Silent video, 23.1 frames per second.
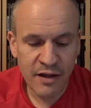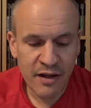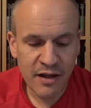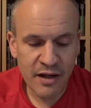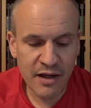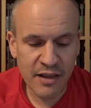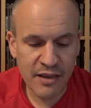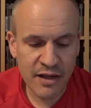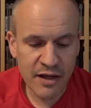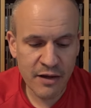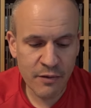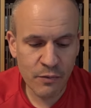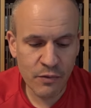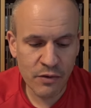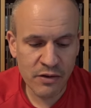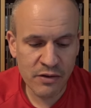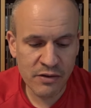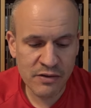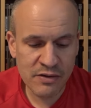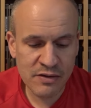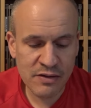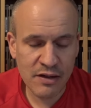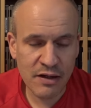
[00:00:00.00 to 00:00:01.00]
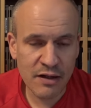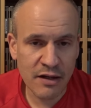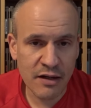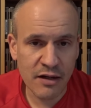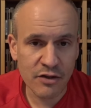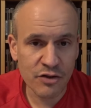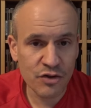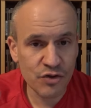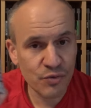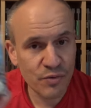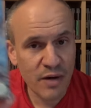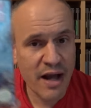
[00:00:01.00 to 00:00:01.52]
And that was
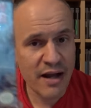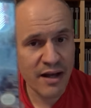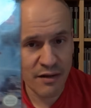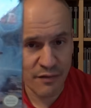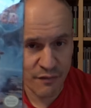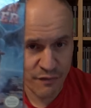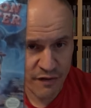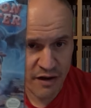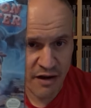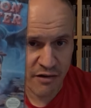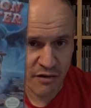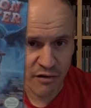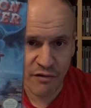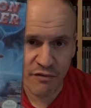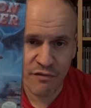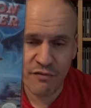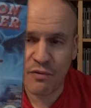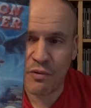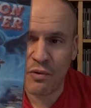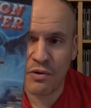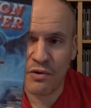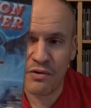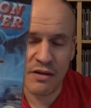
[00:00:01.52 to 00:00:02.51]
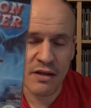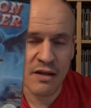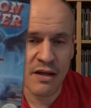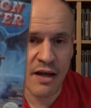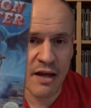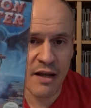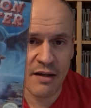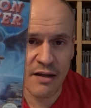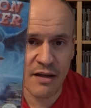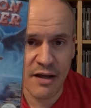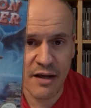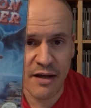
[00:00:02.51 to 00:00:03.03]
Dragon Fighter for the
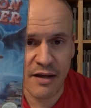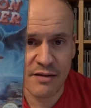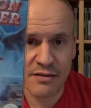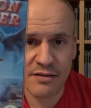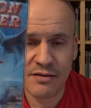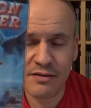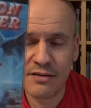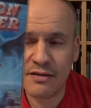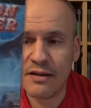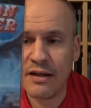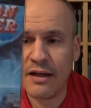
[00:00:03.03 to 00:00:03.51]
NES.